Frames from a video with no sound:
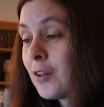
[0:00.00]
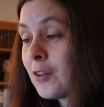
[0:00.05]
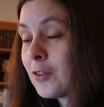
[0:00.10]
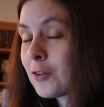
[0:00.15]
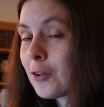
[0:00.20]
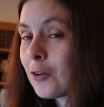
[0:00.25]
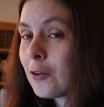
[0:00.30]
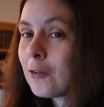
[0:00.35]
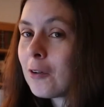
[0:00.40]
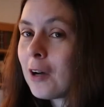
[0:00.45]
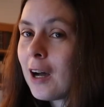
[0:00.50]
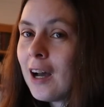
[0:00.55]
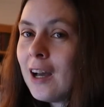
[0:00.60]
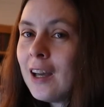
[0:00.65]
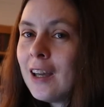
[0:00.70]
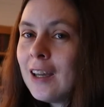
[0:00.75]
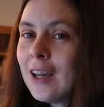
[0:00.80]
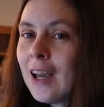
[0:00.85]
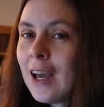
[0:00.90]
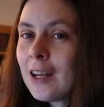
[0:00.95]
So
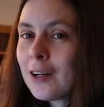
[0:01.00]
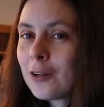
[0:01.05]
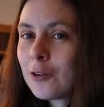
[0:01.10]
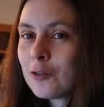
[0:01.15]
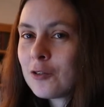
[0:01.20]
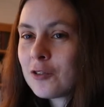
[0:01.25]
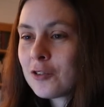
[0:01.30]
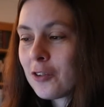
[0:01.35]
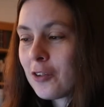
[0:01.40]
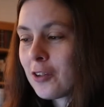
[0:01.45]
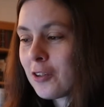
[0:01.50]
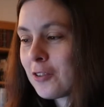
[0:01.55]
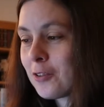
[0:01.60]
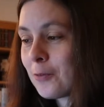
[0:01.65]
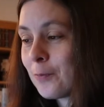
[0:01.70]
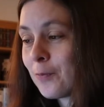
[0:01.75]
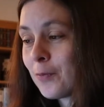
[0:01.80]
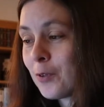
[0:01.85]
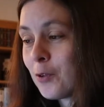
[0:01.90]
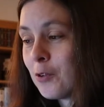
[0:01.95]
I had a good
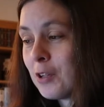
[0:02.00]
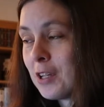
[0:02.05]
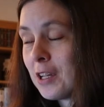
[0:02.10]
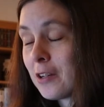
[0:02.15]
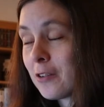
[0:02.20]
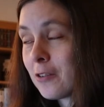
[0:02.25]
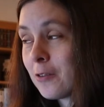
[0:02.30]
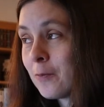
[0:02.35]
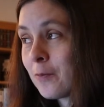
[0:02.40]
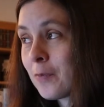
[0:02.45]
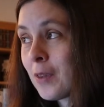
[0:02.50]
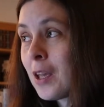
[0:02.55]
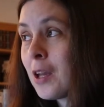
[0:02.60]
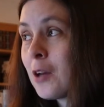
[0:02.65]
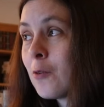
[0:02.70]
start to the year,